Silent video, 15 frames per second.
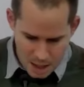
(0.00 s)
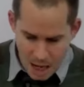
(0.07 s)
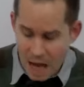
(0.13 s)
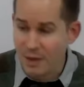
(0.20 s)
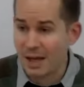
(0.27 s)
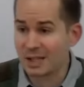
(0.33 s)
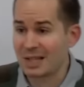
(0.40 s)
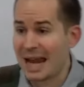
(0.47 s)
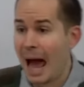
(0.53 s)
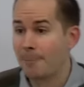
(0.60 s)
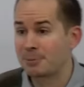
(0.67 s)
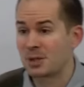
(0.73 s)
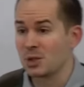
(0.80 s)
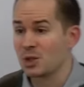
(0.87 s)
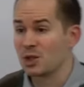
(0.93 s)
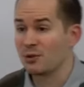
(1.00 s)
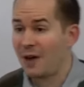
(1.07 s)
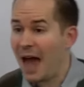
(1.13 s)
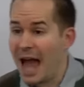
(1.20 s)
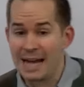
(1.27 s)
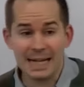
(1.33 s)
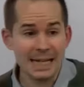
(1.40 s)
There's an absence of
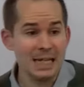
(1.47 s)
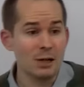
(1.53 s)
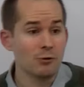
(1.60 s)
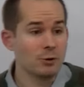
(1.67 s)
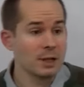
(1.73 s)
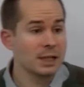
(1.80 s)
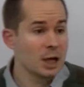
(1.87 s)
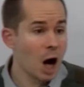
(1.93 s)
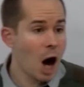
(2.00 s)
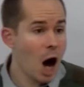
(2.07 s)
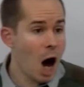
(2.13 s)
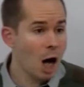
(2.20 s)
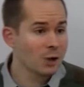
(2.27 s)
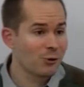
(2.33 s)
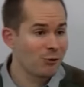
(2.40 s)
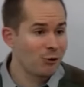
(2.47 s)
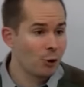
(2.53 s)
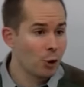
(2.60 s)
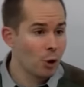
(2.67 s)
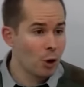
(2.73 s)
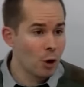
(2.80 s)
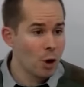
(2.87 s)
any regard
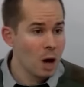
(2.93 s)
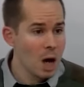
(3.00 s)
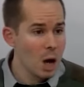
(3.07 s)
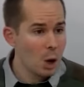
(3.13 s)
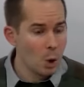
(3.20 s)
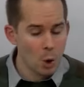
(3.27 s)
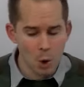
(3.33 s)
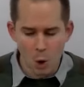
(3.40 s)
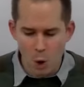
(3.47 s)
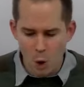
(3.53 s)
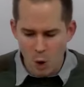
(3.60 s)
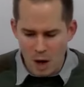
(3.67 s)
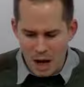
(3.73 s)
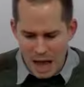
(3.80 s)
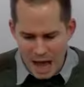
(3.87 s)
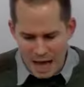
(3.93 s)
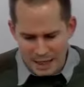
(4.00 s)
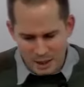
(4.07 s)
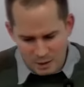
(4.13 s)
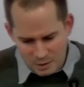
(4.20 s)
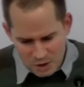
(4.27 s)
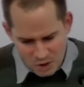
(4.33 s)
for or
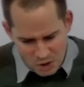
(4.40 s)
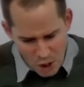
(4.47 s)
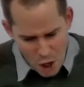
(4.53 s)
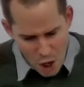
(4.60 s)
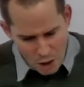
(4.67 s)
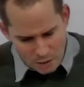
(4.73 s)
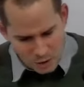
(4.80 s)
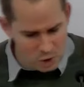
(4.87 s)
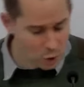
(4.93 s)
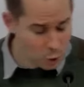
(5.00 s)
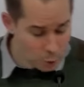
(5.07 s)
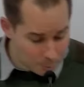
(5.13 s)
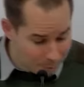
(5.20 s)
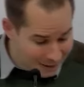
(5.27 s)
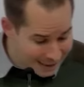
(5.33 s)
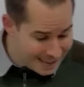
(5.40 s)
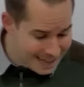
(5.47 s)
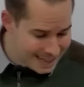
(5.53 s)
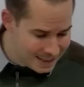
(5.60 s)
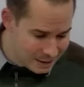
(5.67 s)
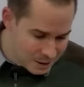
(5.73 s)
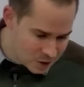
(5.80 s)
concern to
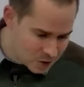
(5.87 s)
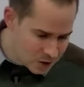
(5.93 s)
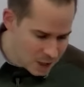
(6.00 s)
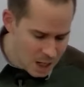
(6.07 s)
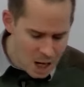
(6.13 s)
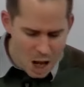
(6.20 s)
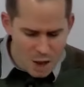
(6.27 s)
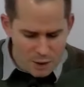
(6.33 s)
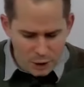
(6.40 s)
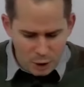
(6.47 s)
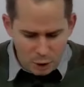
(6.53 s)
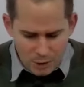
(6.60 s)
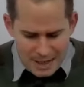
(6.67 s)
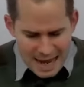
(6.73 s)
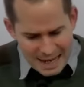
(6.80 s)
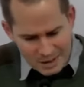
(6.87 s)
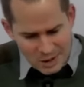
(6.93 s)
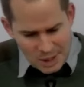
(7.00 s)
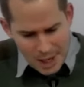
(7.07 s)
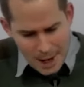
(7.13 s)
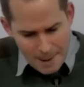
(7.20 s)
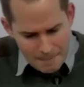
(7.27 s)
please the
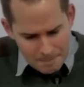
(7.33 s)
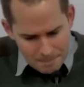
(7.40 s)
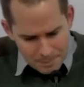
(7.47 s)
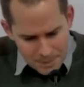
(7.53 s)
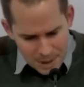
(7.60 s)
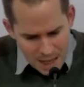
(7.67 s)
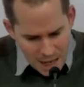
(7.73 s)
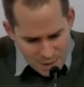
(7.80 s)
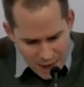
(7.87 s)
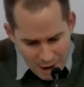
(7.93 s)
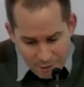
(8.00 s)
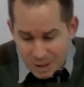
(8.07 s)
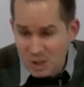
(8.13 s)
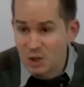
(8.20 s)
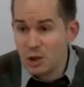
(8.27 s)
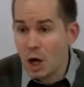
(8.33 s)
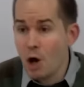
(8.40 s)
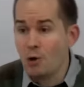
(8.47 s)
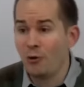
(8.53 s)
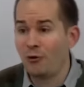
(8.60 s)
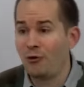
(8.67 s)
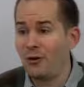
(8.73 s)
Creator. There is
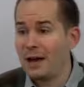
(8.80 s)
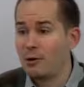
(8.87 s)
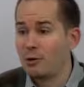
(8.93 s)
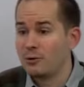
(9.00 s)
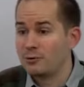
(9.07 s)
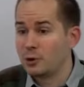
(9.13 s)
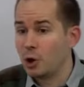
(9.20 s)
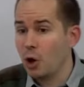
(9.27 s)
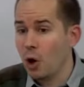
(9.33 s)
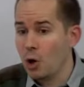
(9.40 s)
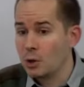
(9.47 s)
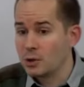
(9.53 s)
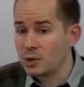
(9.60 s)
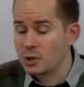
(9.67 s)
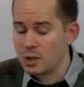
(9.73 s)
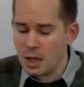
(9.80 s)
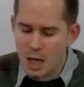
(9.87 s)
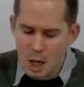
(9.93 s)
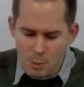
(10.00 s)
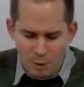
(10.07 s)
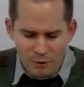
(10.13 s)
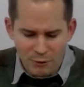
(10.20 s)
no fear of God
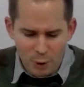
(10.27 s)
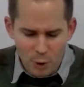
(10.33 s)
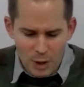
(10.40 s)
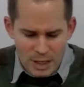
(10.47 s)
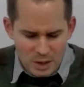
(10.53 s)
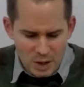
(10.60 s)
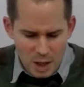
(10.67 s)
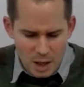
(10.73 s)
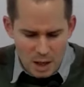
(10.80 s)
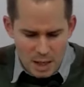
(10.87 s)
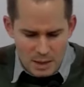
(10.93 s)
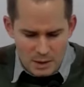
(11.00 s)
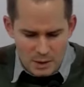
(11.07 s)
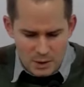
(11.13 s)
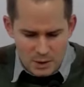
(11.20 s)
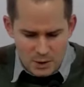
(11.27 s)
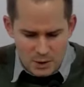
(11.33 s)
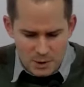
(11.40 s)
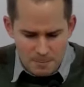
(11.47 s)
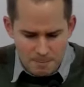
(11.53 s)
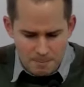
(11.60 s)
before his eyes.